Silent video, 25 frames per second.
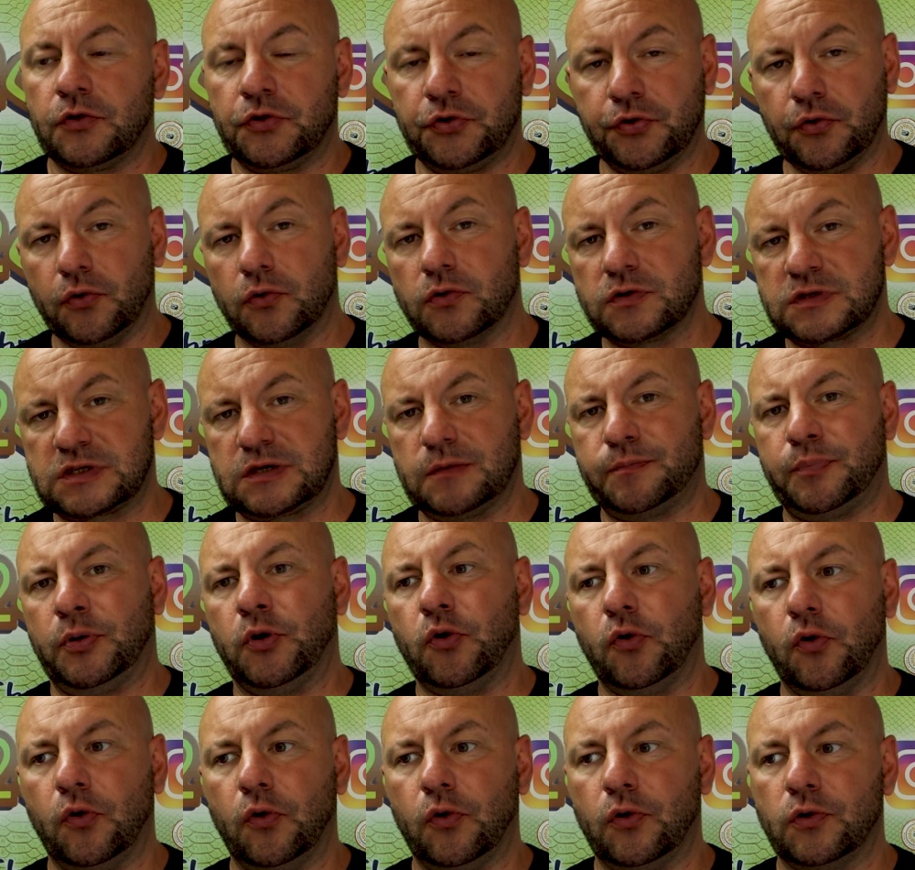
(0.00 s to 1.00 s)
Your
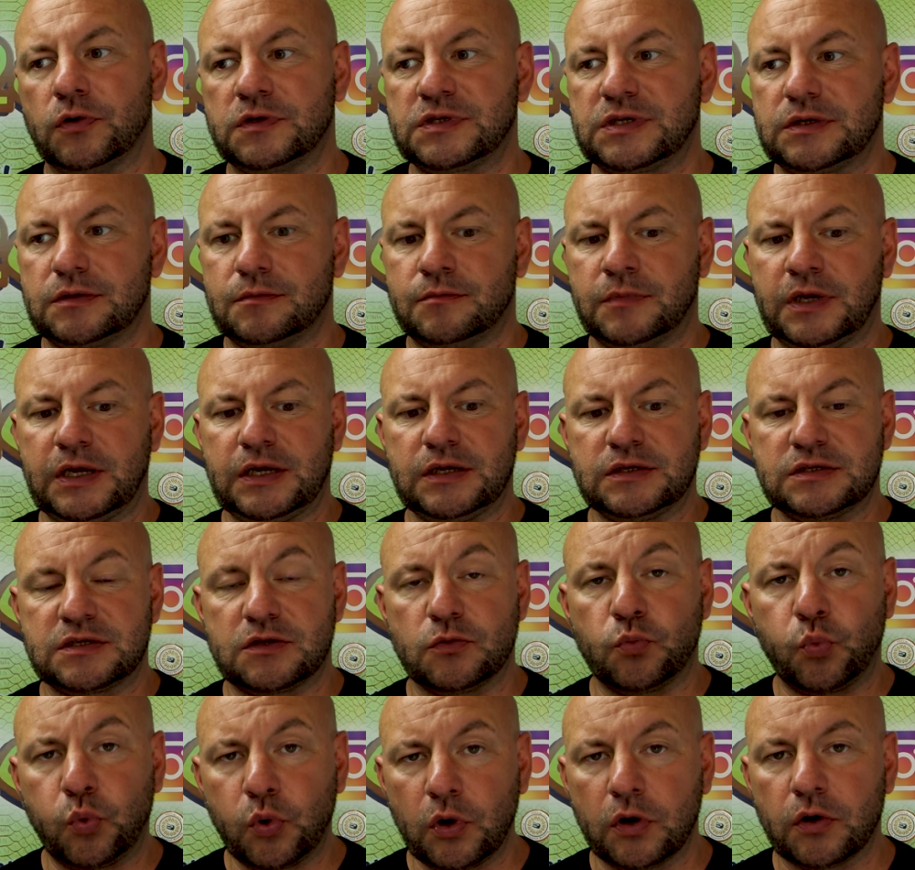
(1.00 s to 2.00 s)
support means
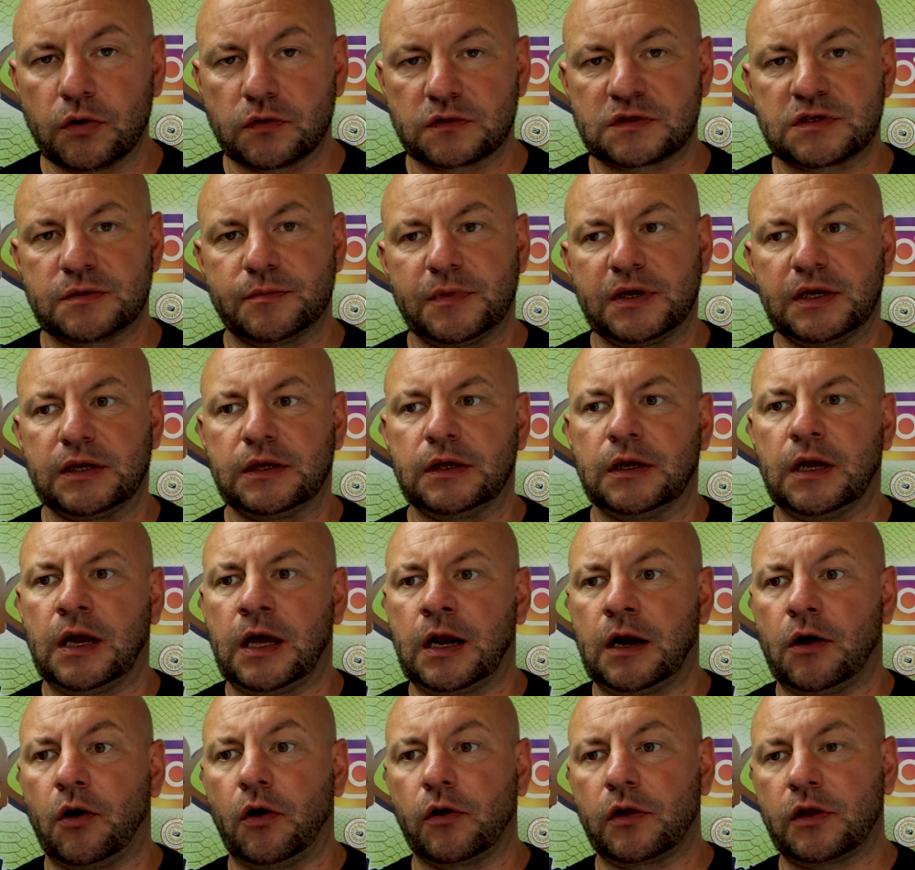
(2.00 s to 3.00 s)
the world to me,
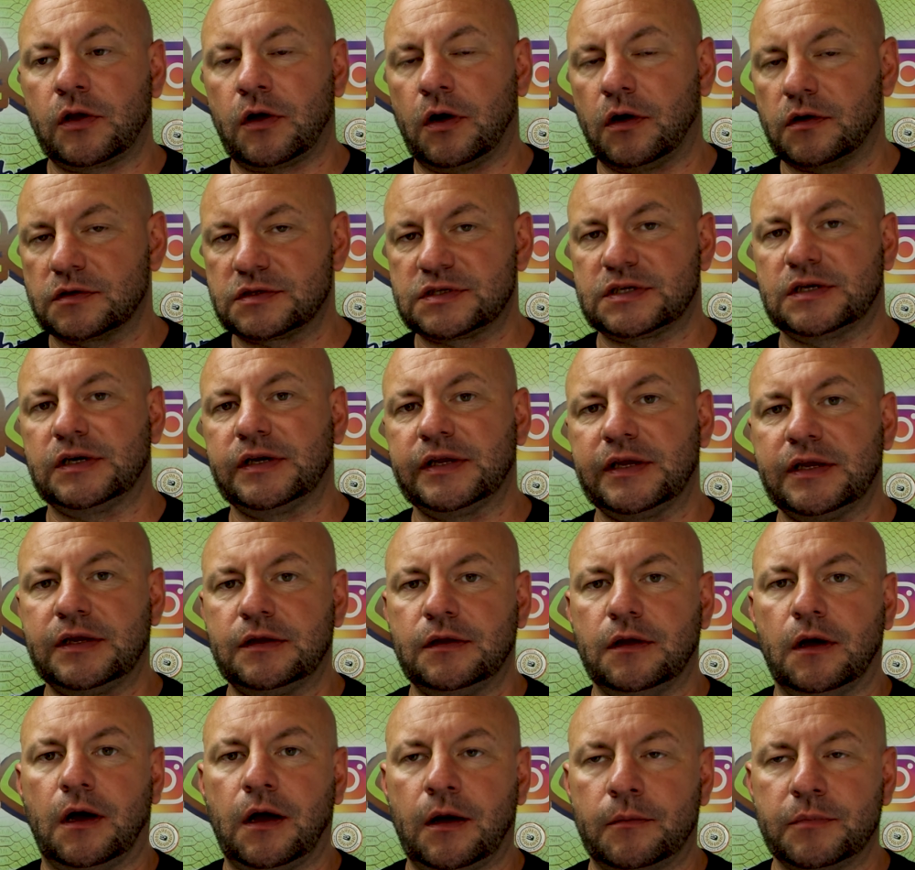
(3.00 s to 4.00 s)
and I
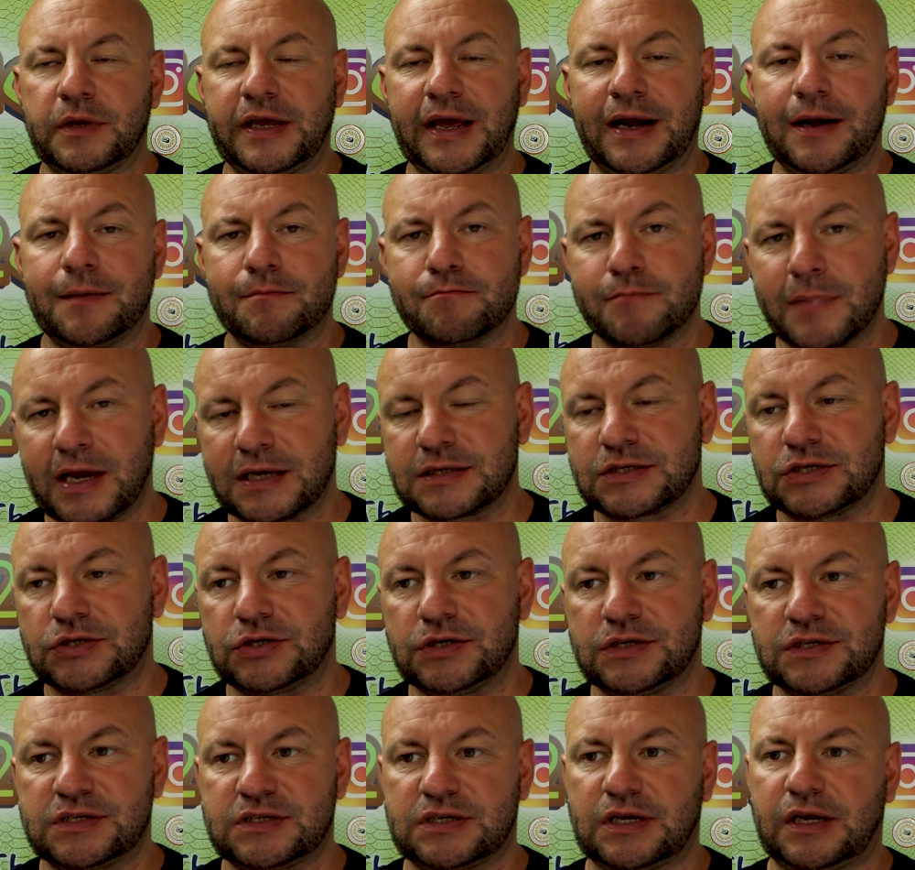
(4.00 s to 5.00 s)
constantly am getting
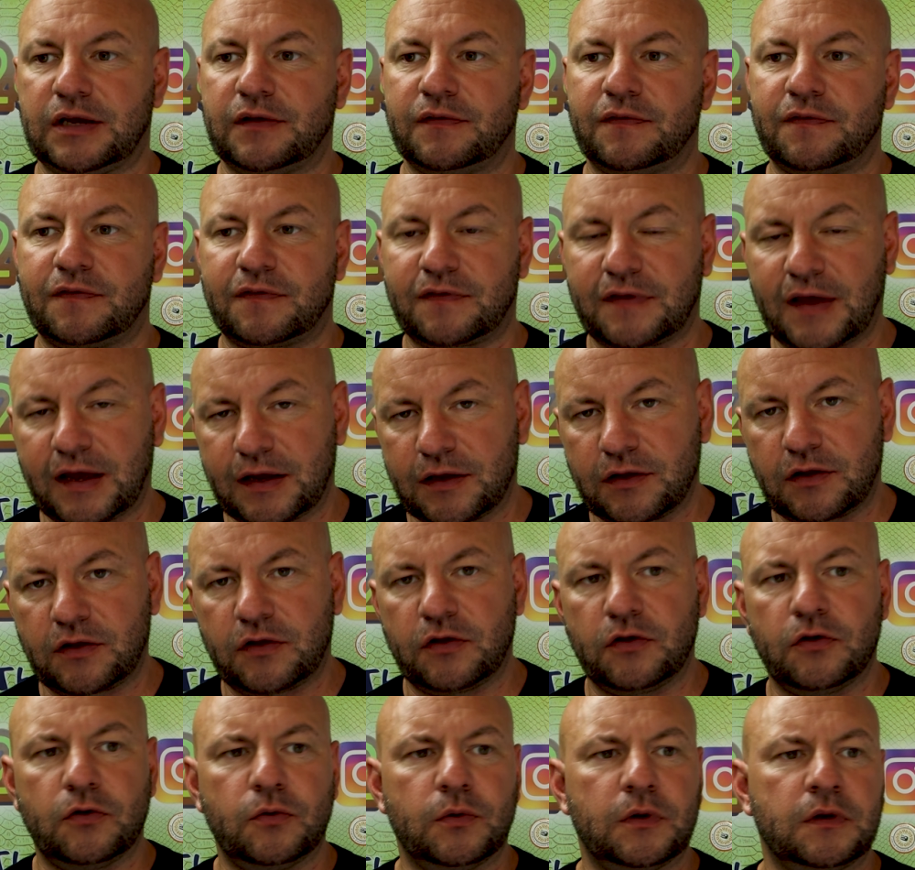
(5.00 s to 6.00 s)
messages saying
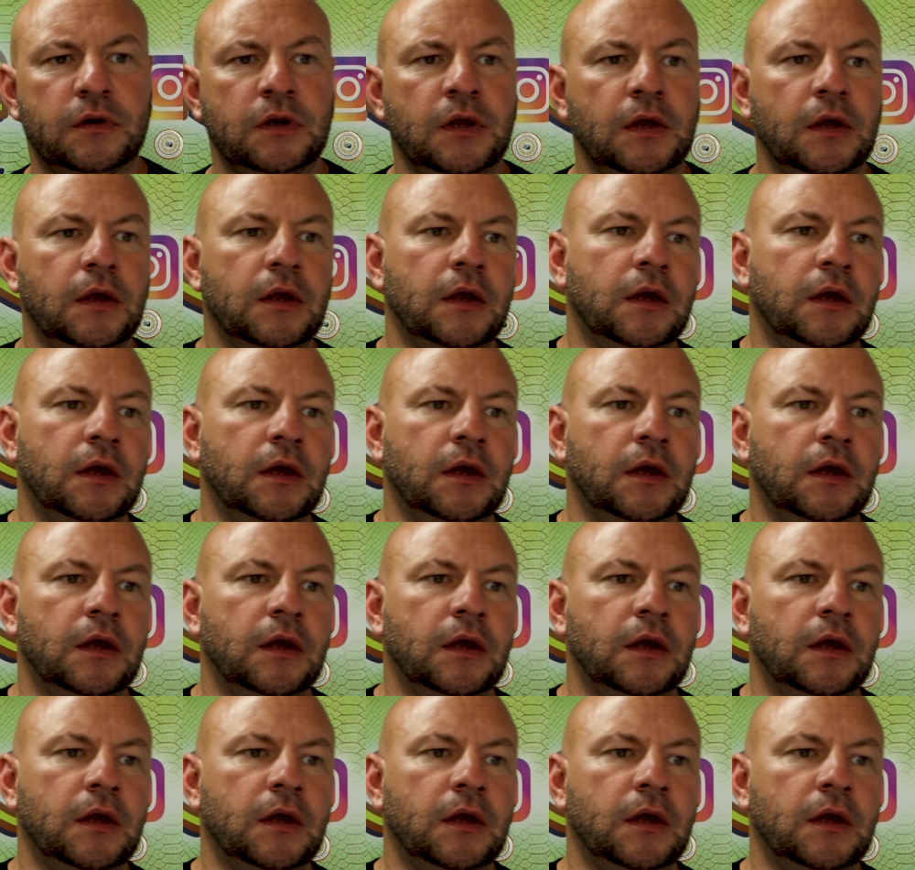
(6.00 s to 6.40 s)
thank you and